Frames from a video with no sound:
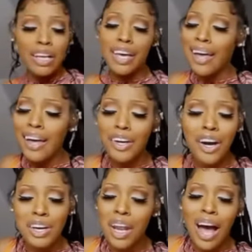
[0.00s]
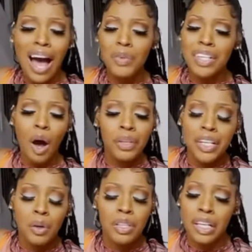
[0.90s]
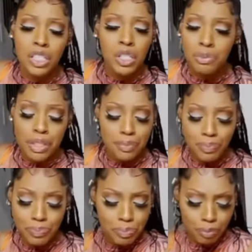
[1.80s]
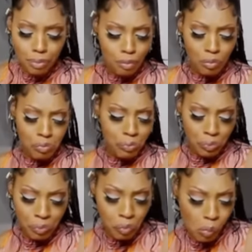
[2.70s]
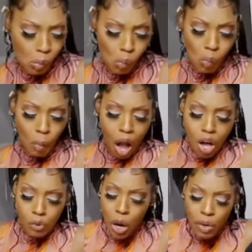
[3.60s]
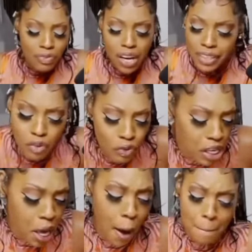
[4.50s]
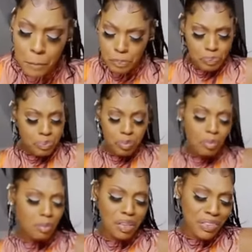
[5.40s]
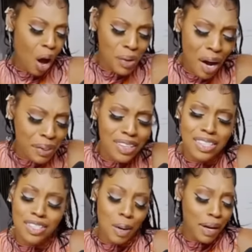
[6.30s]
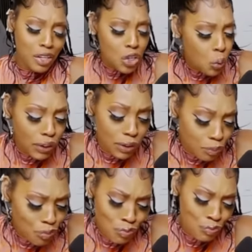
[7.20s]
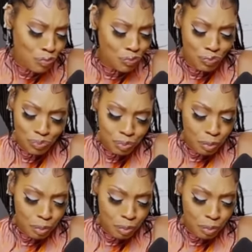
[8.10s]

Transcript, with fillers: yeah, girl, you know, we don't need no niggas, do we? Mm-mm. You know, we fuck nigga free, yeah. No, we don't listen to no man, do we? Mm-mm.